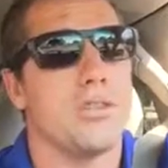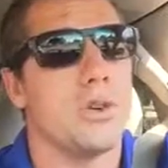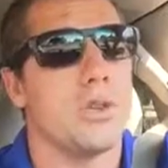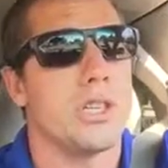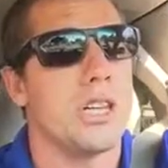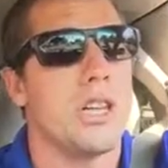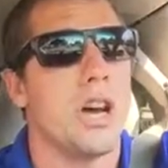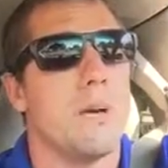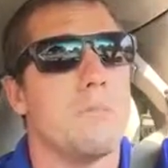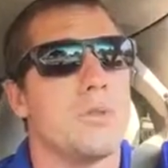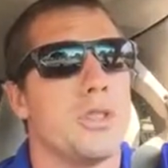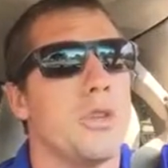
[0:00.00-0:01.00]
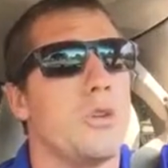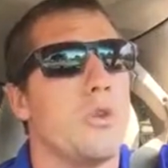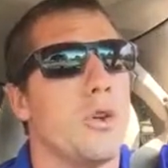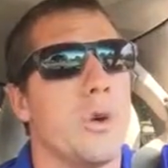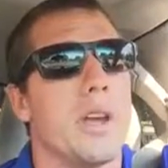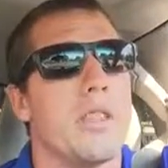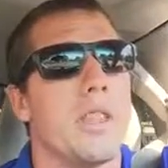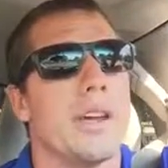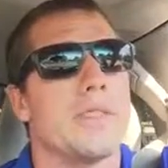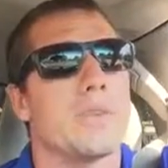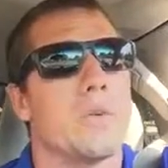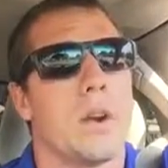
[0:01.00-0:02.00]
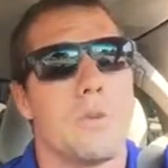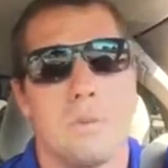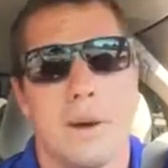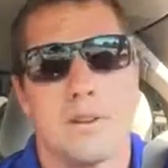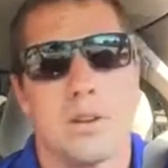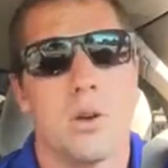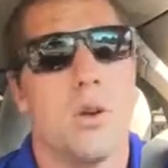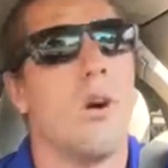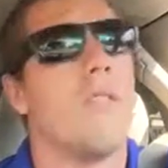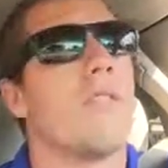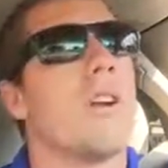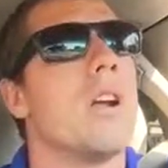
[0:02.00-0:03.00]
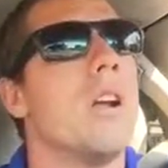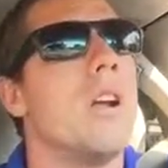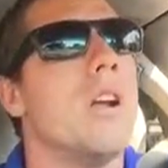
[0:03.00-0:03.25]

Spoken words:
routine up to doing this, what I'm about to go over,